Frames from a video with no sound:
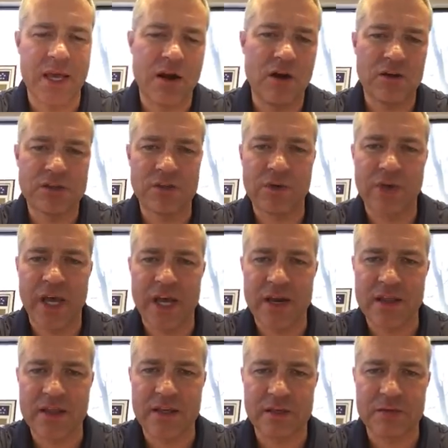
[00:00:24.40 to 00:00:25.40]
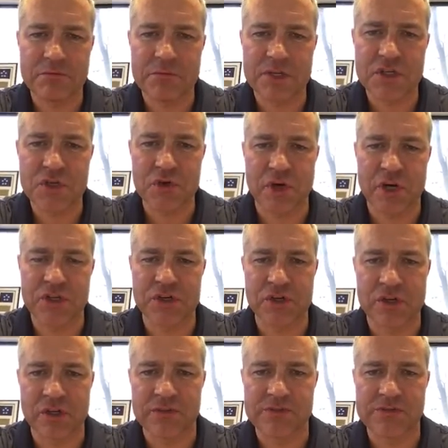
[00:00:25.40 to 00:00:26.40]
also kind of the
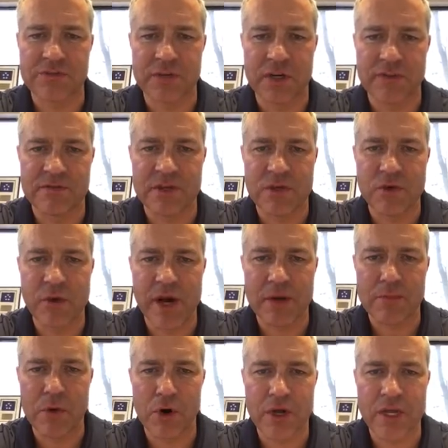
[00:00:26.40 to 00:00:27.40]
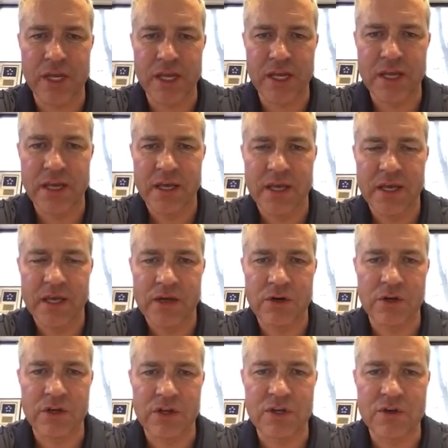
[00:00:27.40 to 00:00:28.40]
structure of the direct marketing
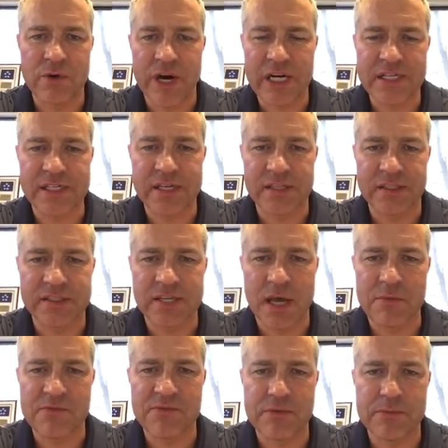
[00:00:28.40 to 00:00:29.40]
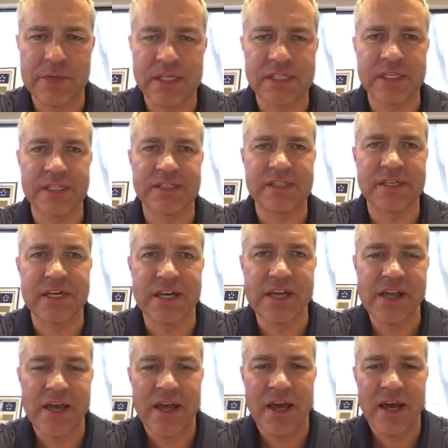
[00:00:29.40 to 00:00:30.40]
or the direct sales type of a business.
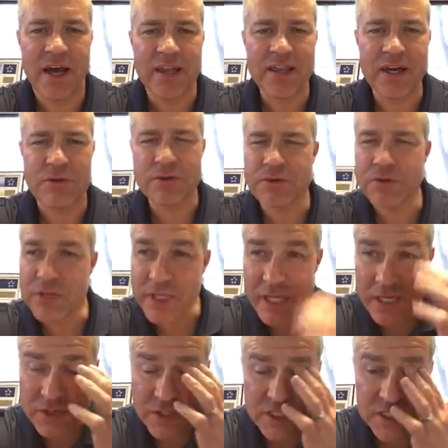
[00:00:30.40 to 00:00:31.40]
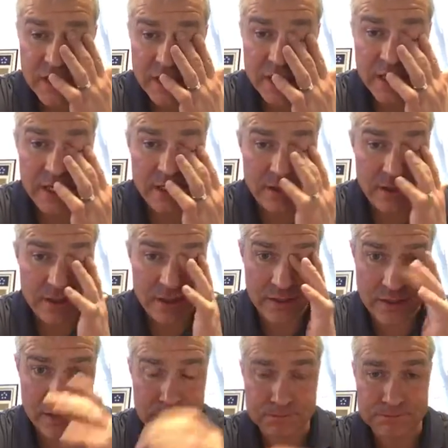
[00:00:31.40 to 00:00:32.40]
And I thought it was really interesting.
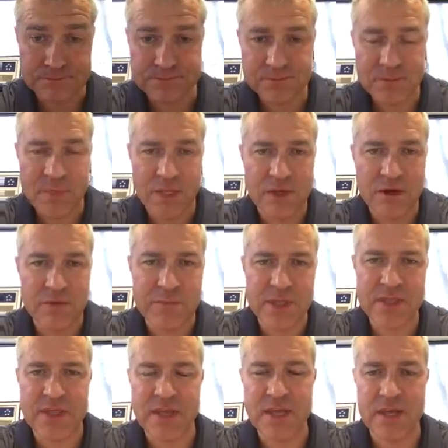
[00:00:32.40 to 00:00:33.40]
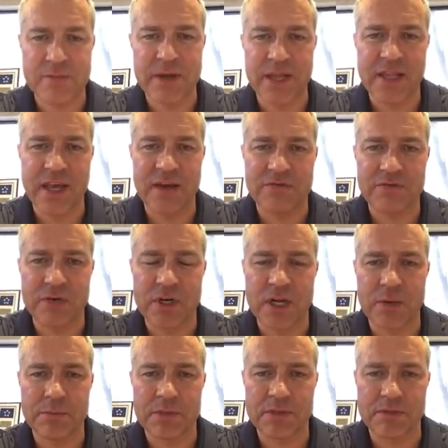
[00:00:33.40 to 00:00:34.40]
I've been thinking about that for a
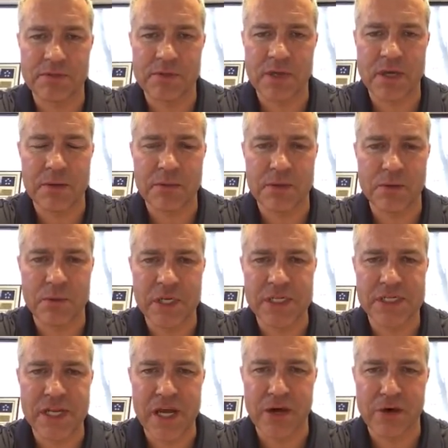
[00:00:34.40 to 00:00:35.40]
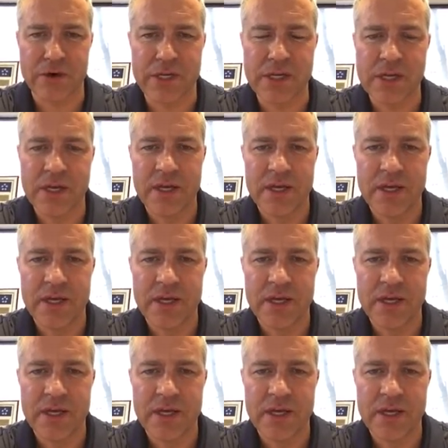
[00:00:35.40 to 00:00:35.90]
couple of weeks now, and